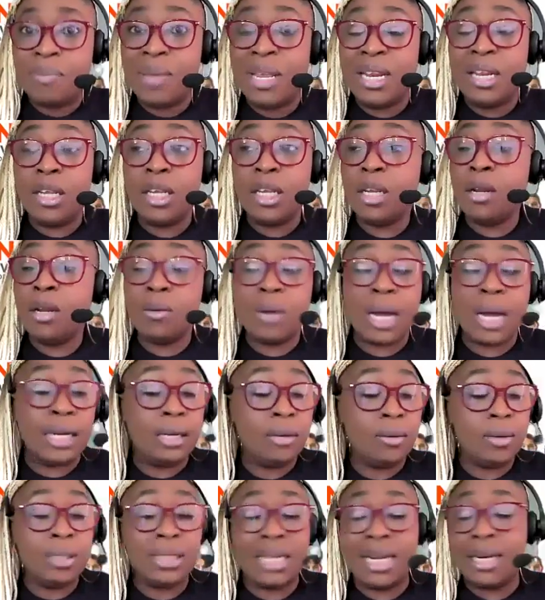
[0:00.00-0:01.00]
meaning, you know what, I
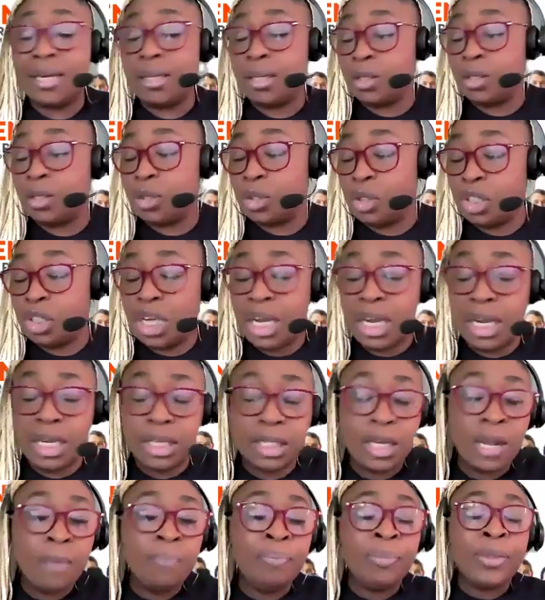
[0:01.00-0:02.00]
don't want anything to
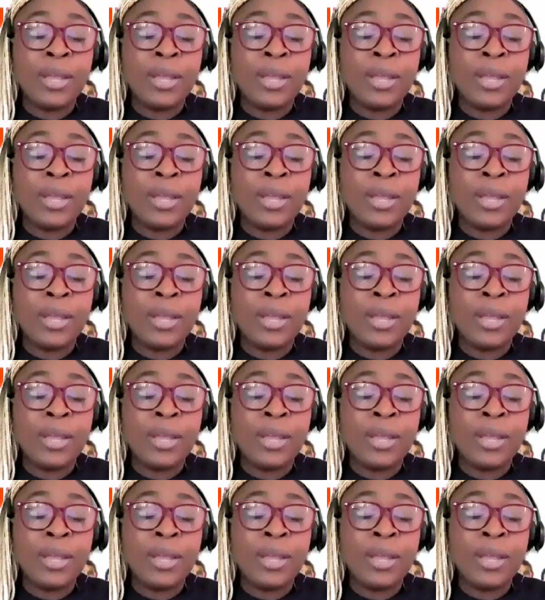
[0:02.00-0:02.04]
change.